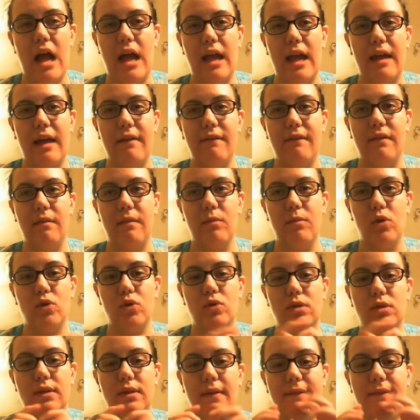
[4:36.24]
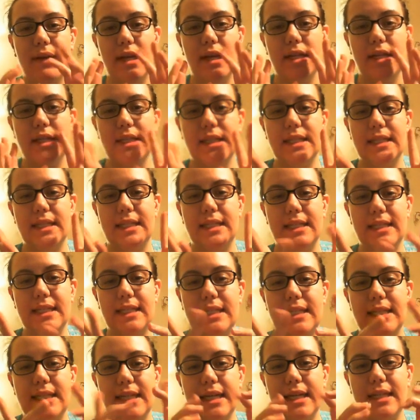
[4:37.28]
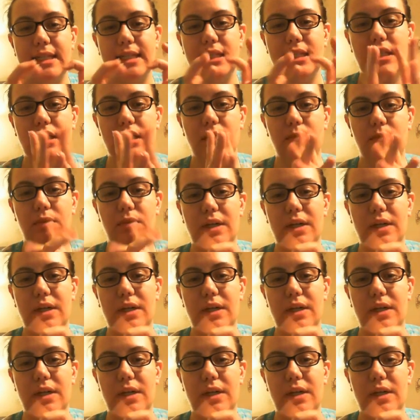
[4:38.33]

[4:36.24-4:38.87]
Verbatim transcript: have the most fantastic